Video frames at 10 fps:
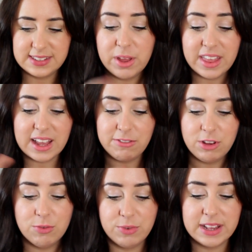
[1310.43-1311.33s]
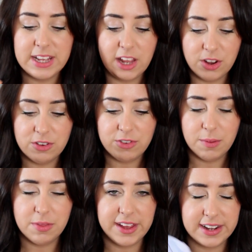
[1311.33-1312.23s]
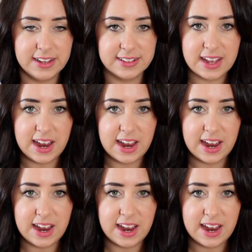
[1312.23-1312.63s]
But they'll give you a really uniform thickness.